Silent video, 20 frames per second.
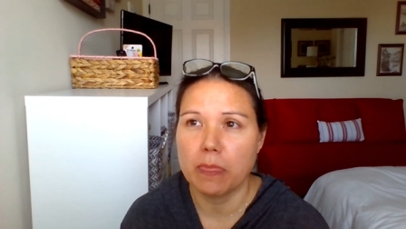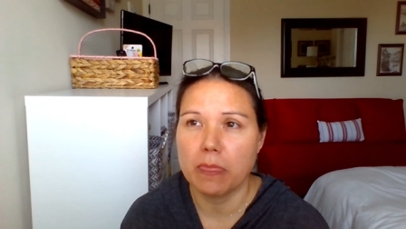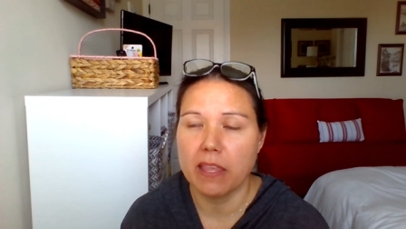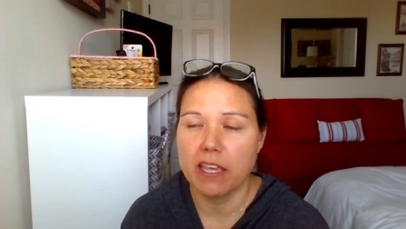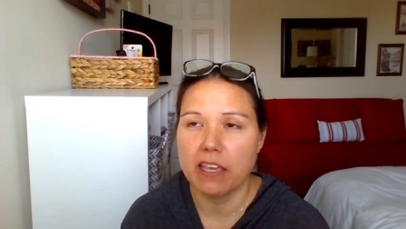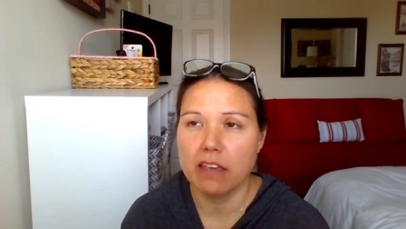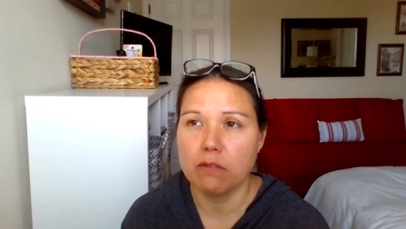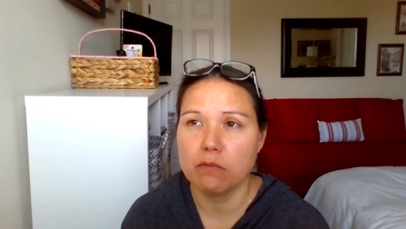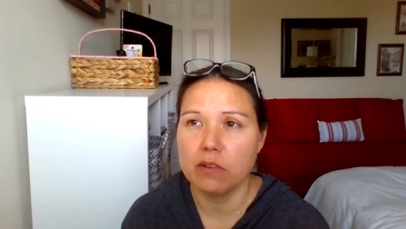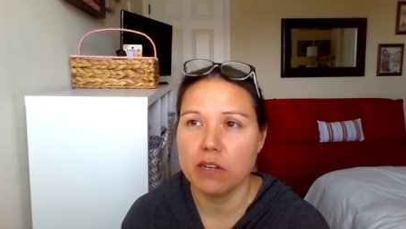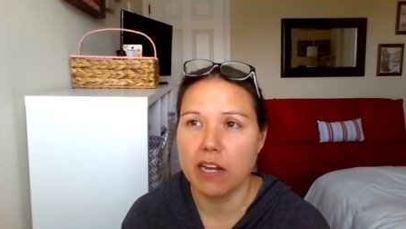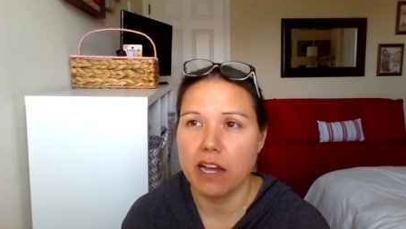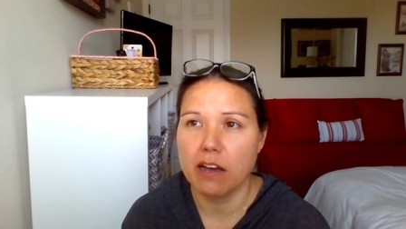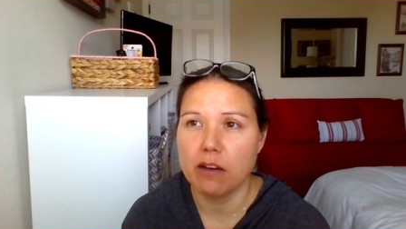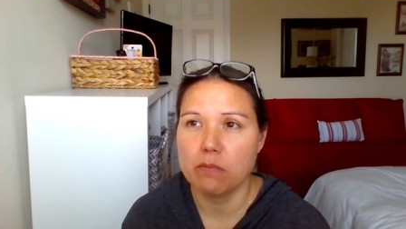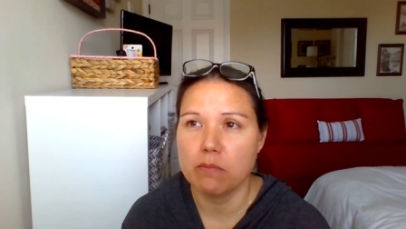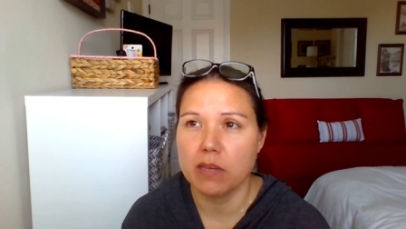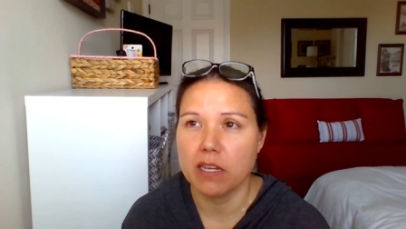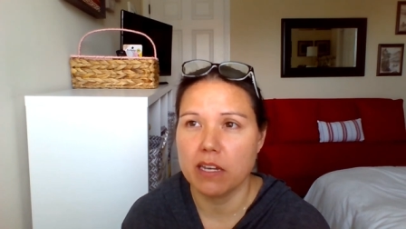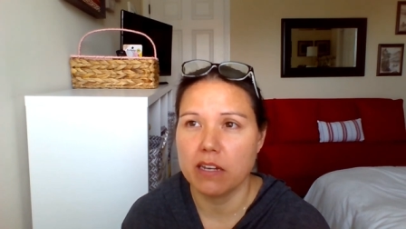it would
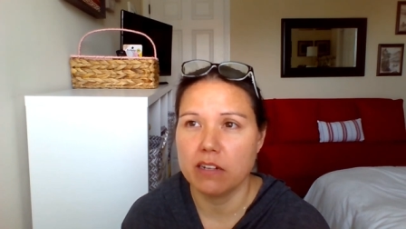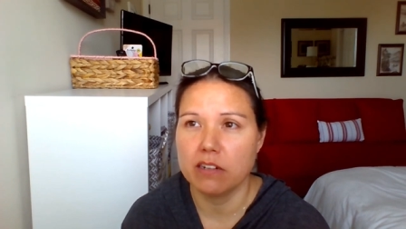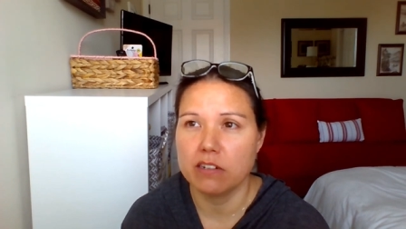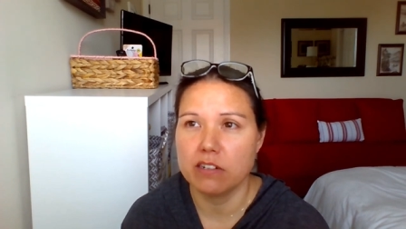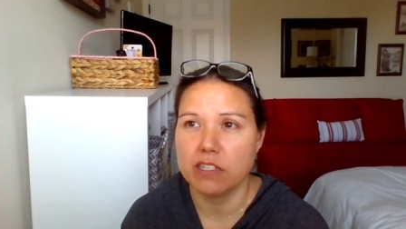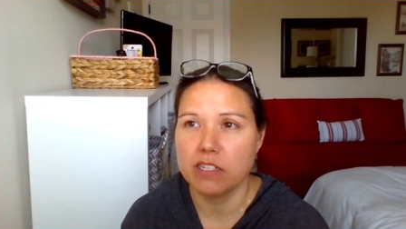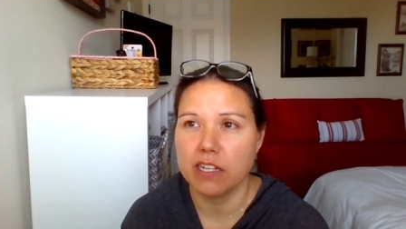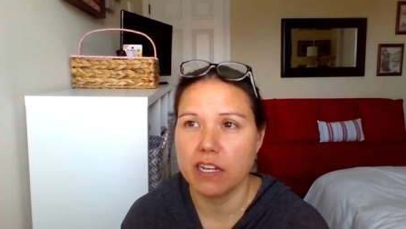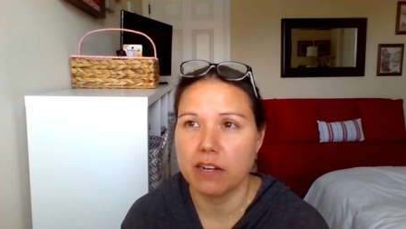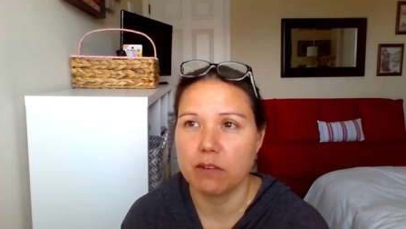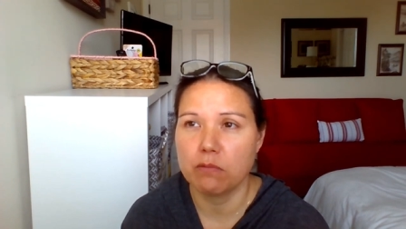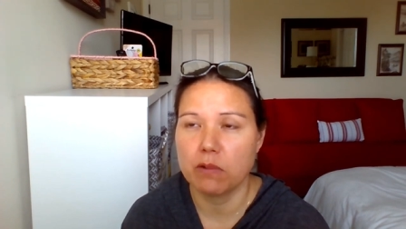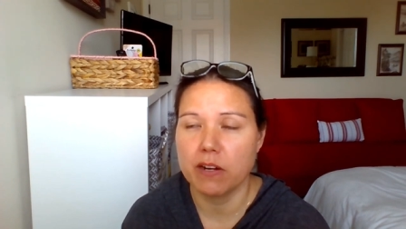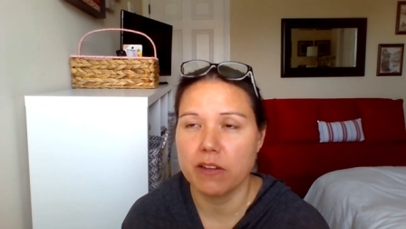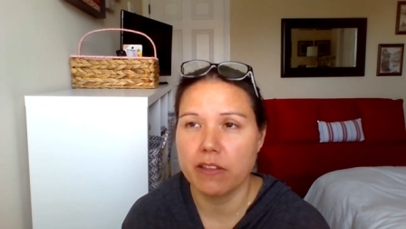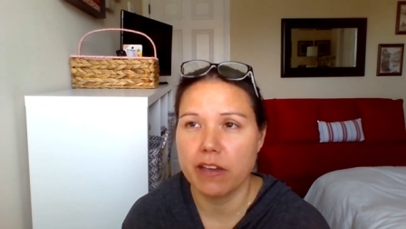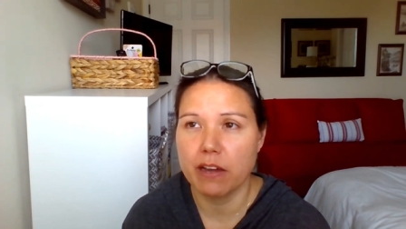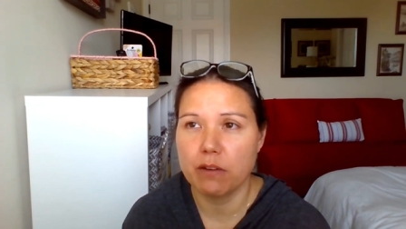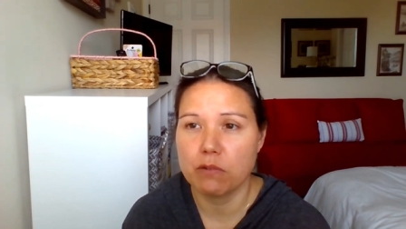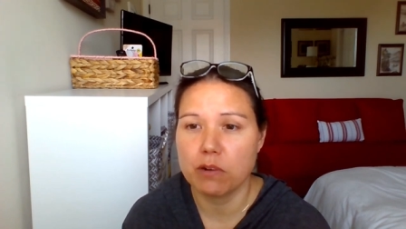help me understand
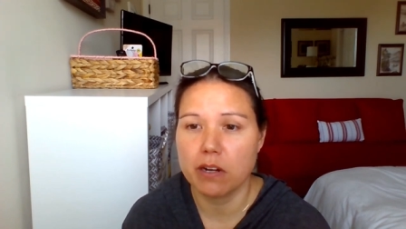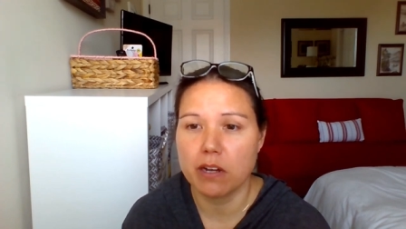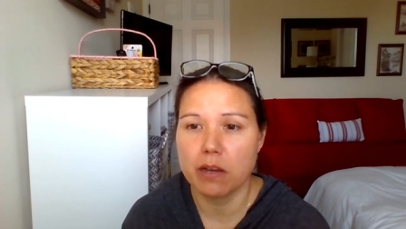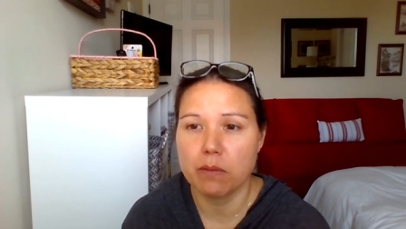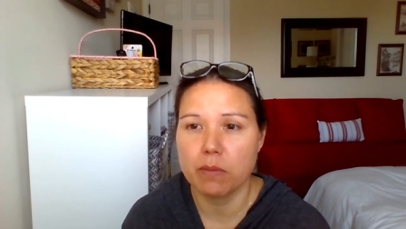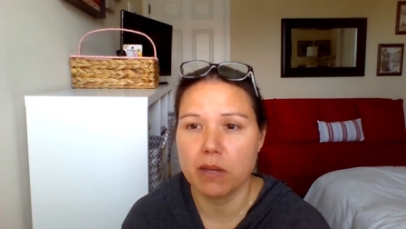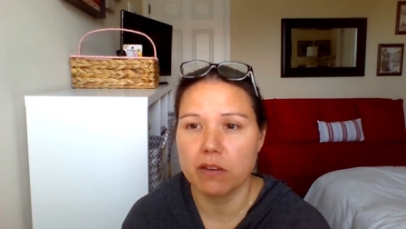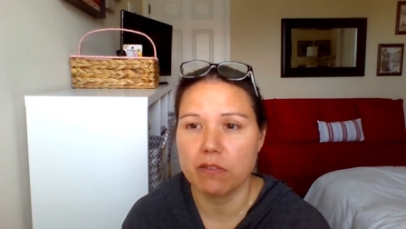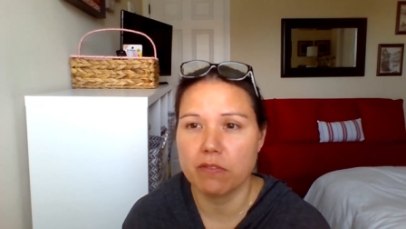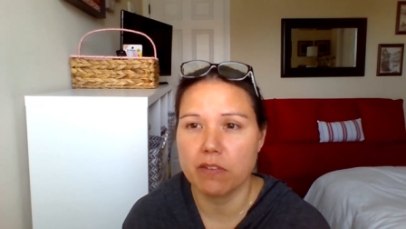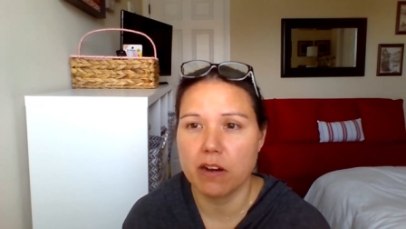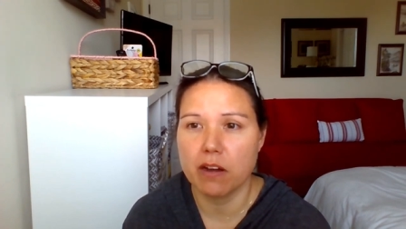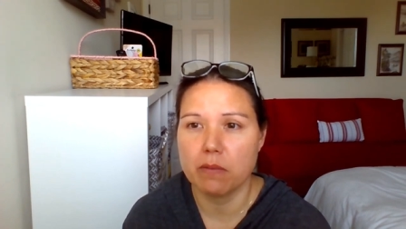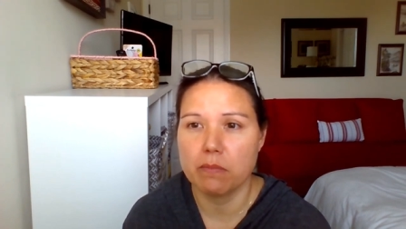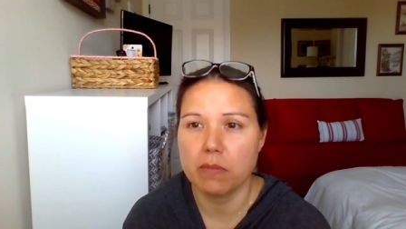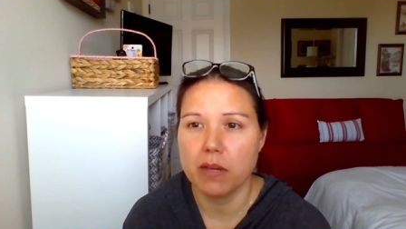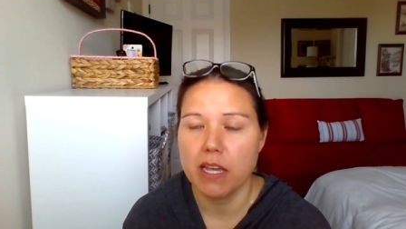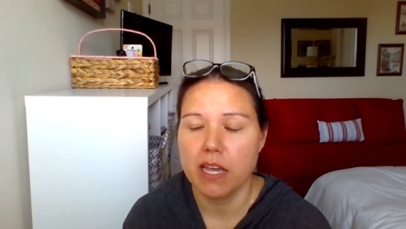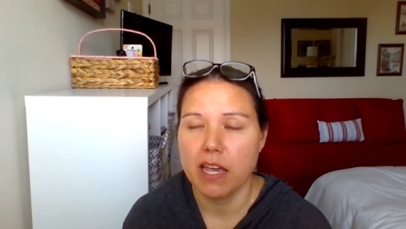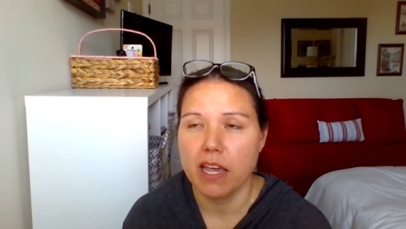where they were coming
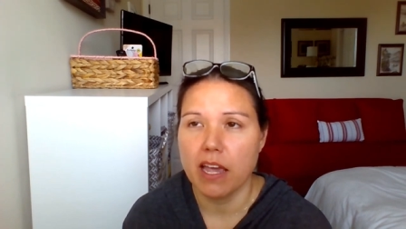from.